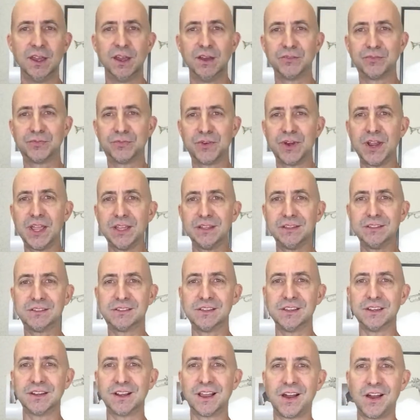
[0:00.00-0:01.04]

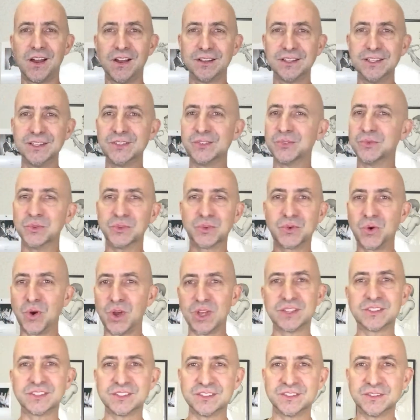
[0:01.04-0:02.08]
friends and colleagues with
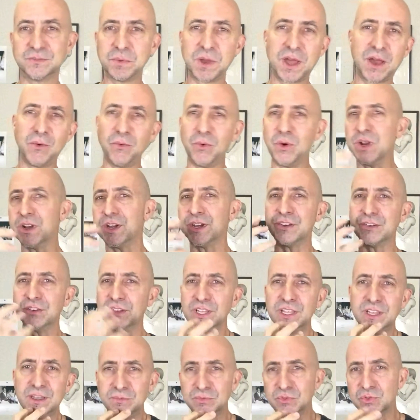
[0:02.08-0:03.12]
questions about, where are
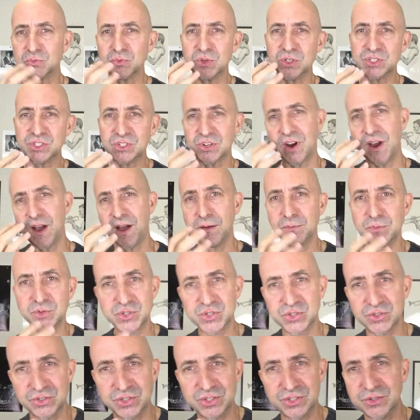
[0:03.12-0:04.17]
your lips? What's your
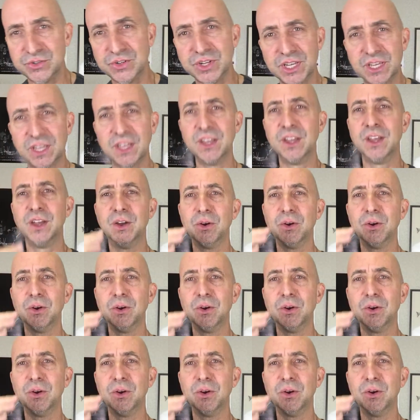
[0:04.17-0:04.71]
embouchure doing?